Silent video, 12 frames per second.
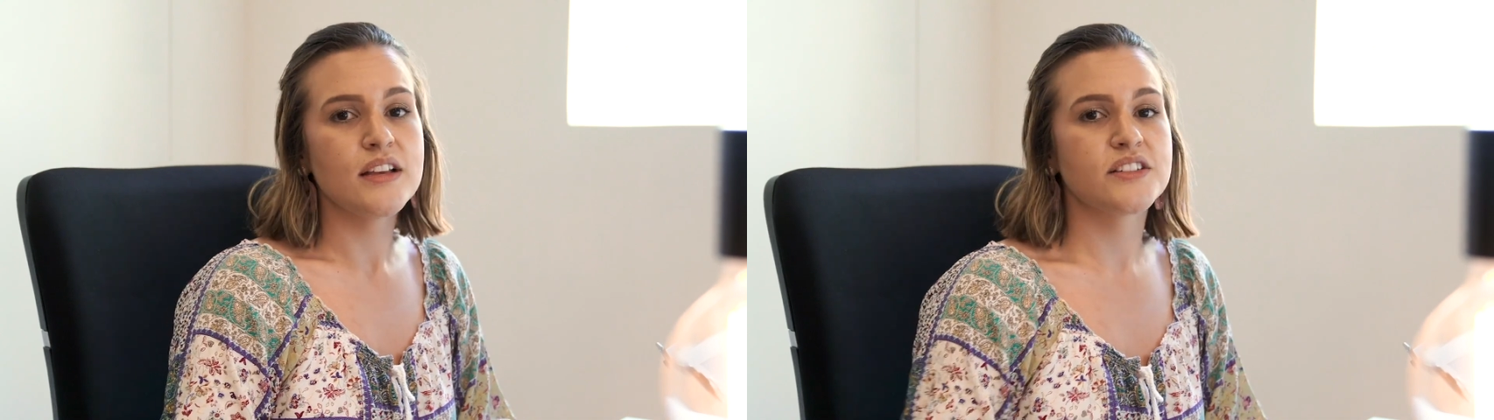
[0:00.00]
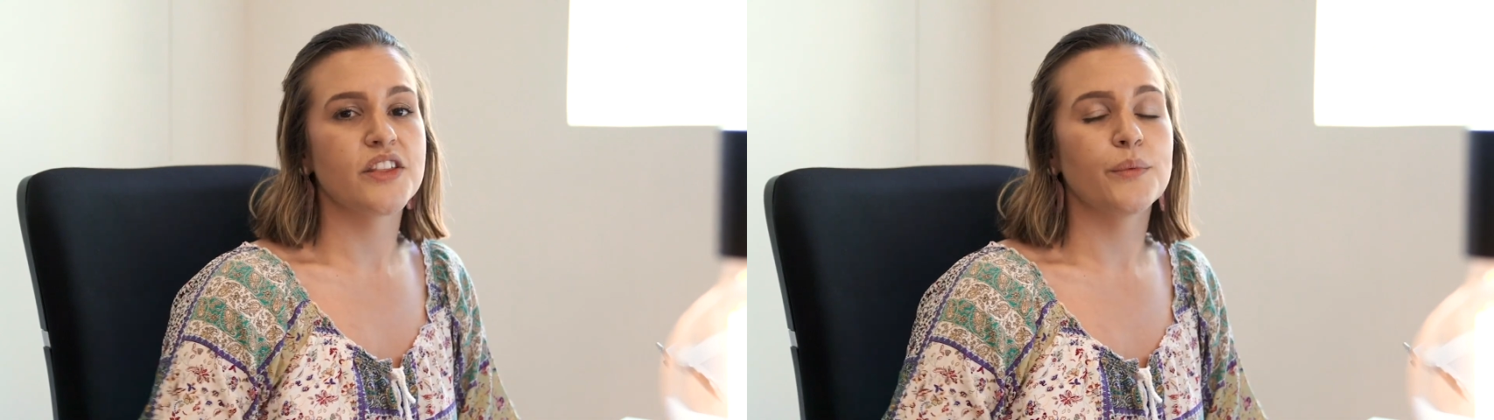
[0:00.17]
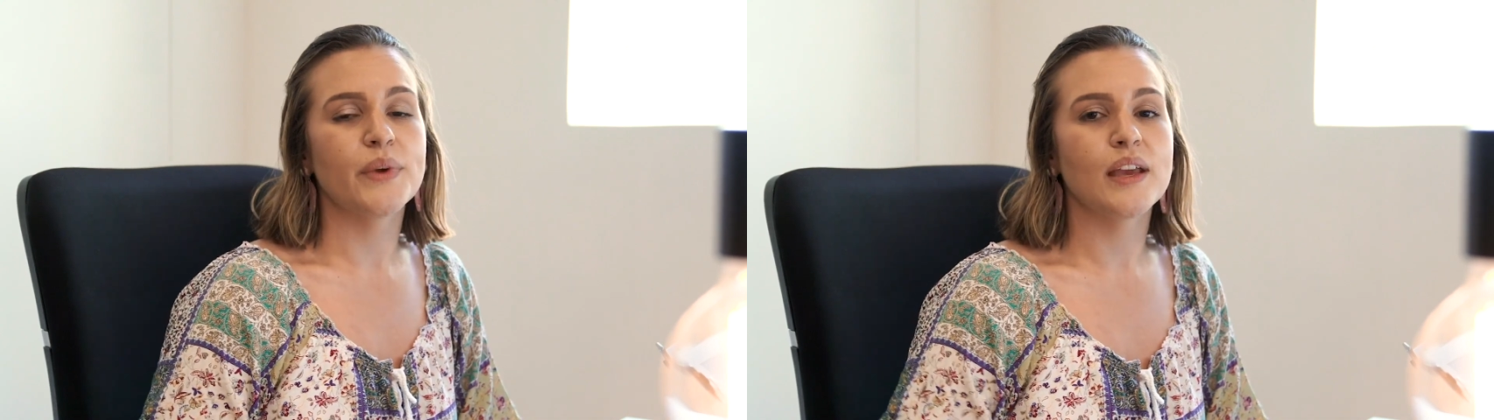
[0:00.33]

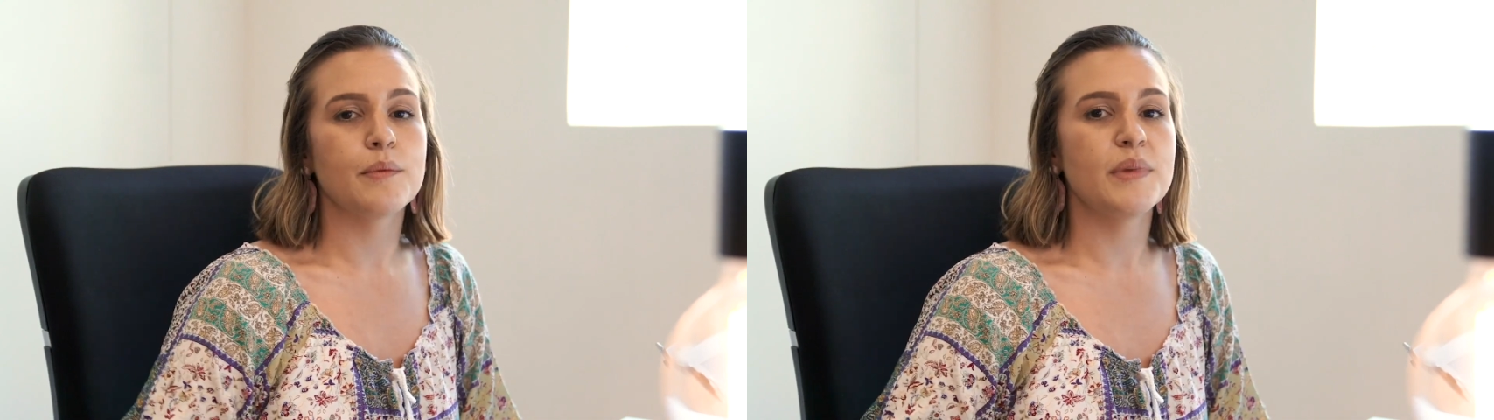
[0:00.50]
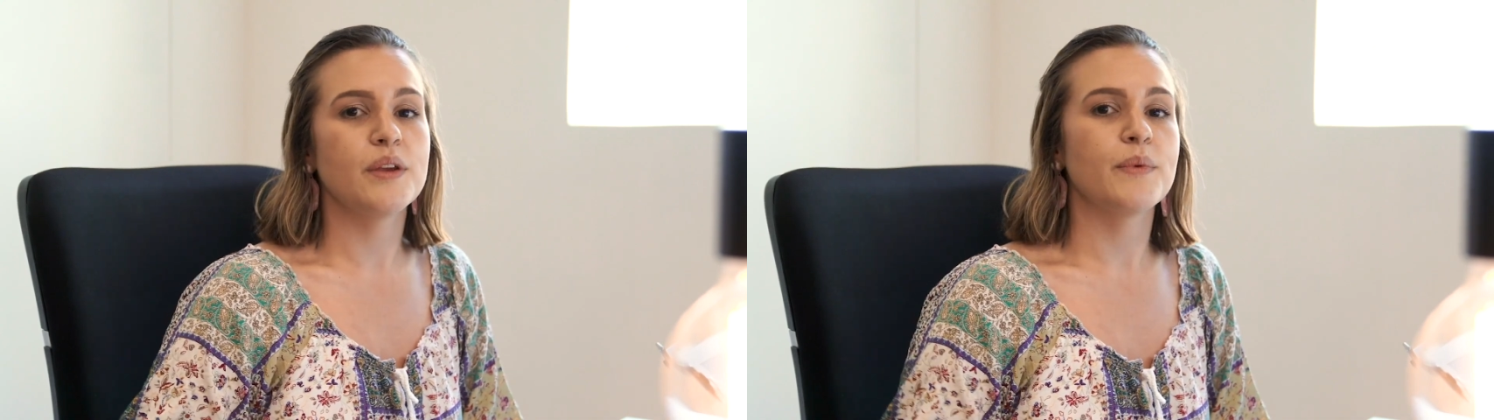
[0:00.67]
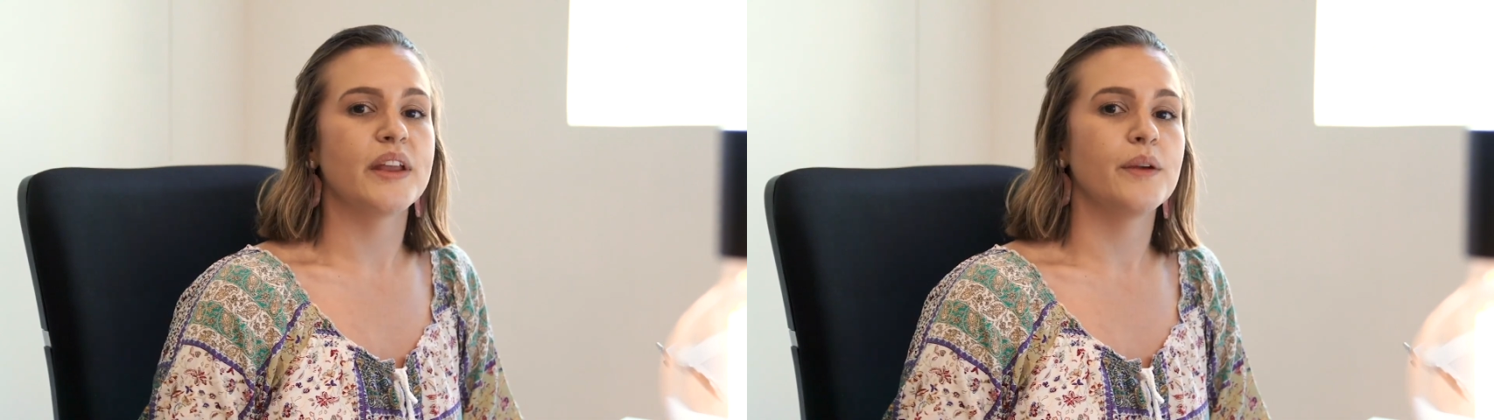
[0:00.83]
so that we can
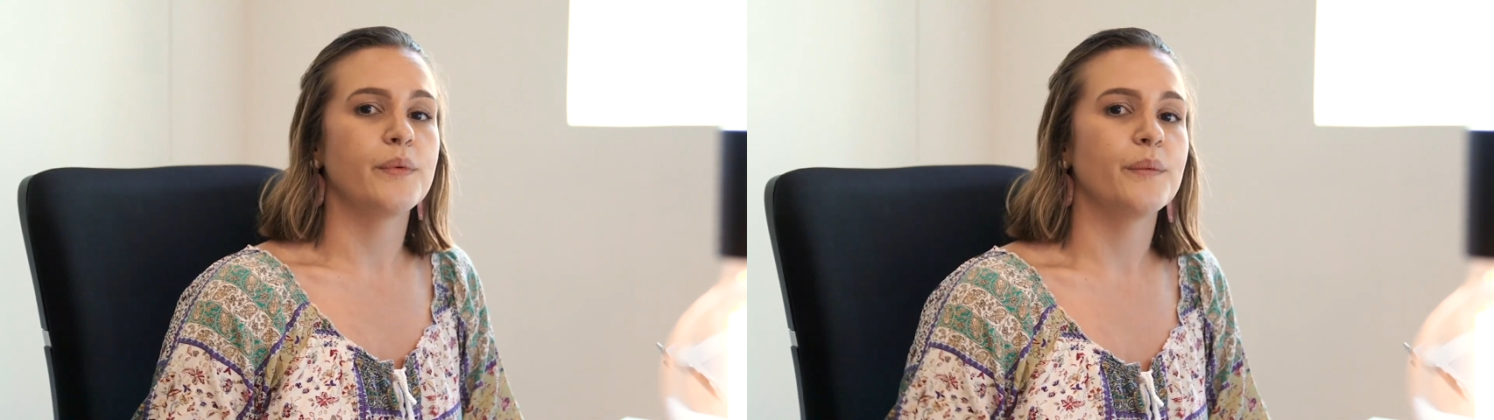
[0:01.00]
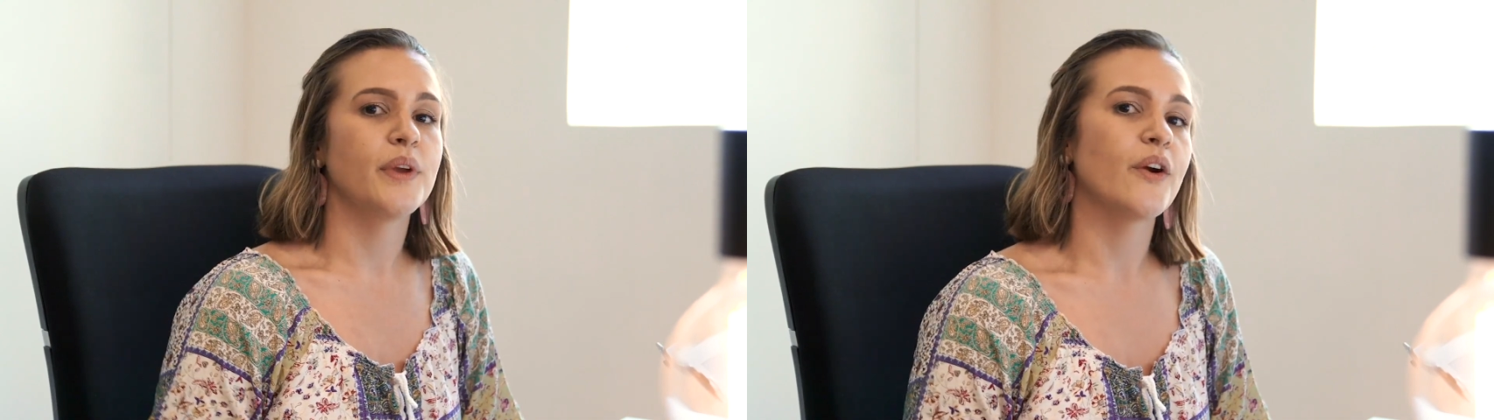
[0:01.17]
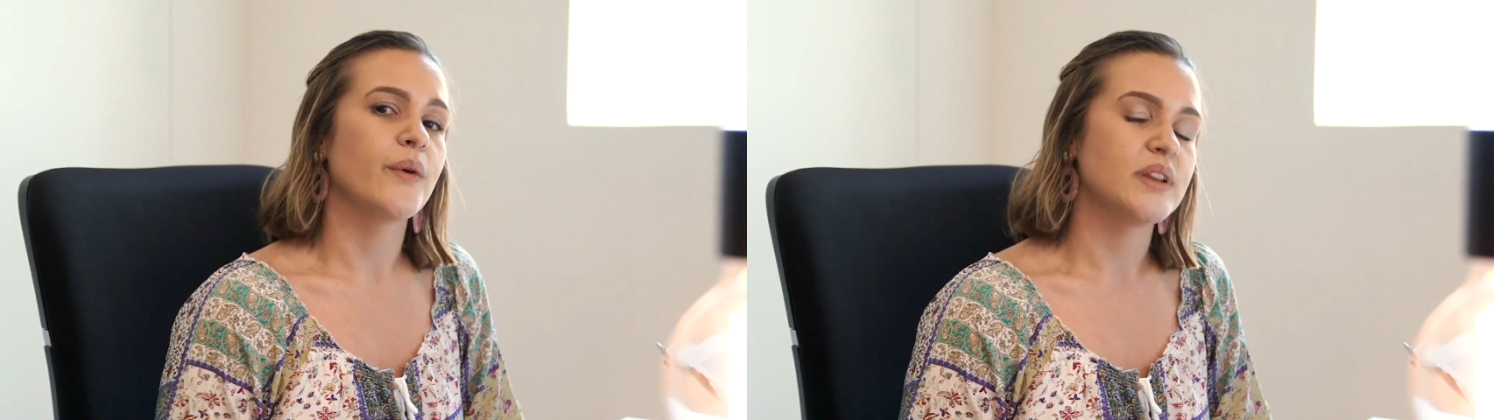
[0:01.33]
be ready when
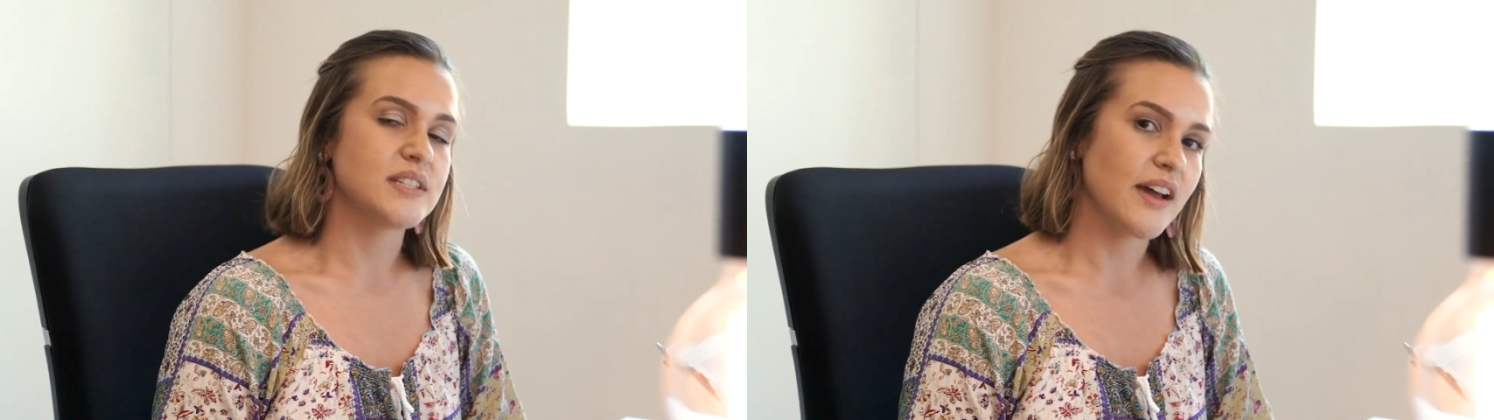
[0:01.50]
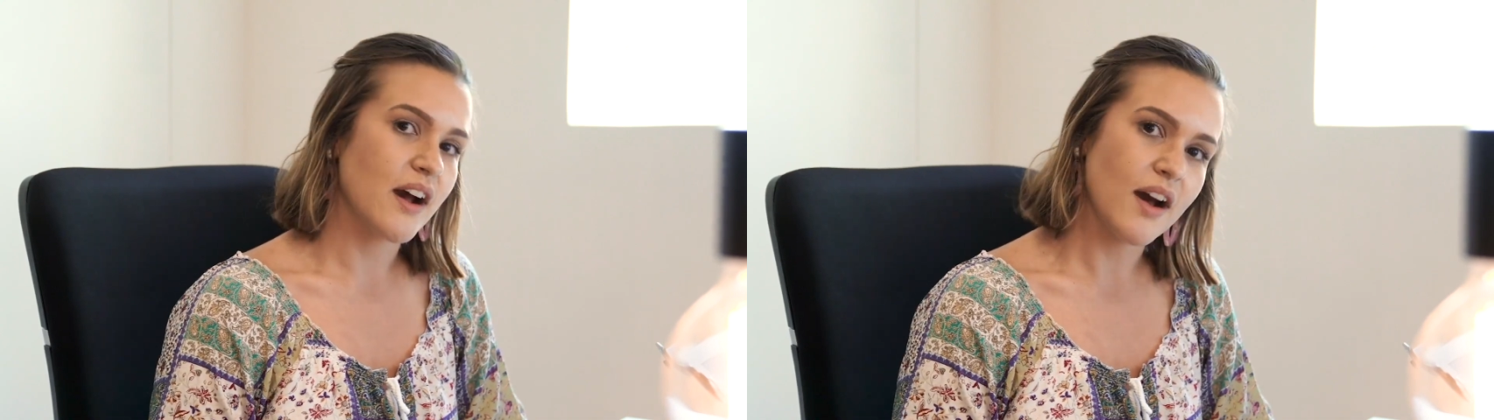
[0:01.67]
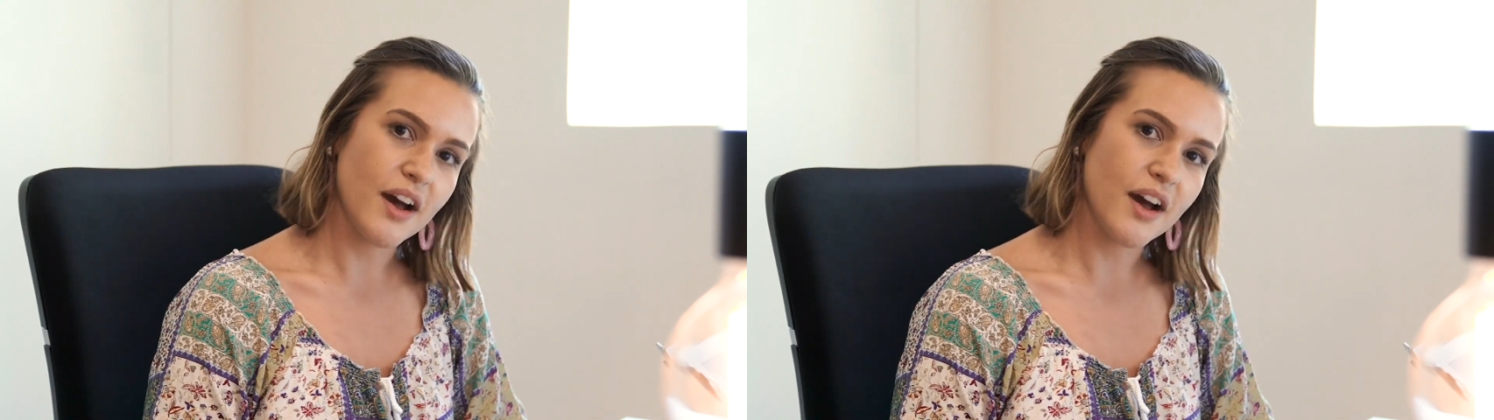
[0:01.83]
we go into our